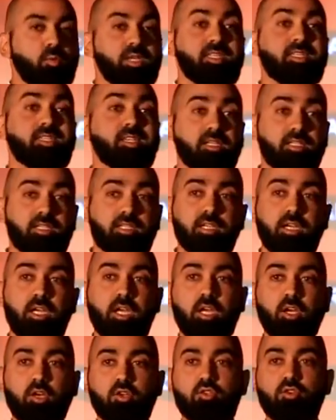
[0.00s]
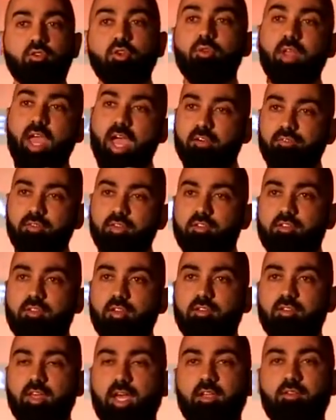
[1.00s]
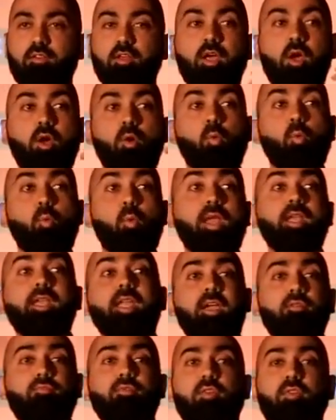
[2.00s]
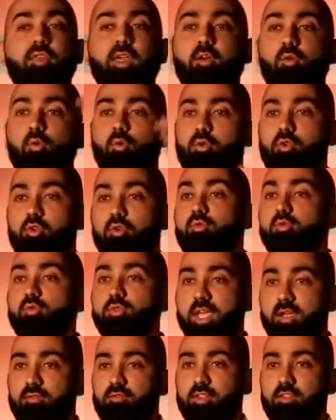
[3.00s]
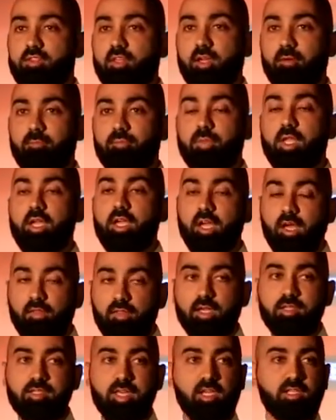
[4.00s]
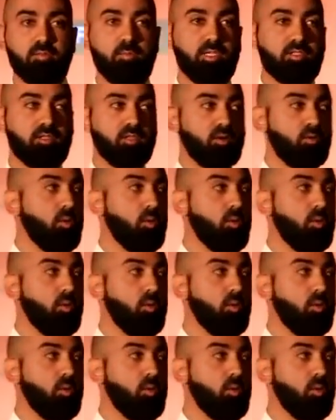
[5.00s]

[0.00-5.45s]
we sit, because you don't have to sit at win everything or lose everything. And that takes me to the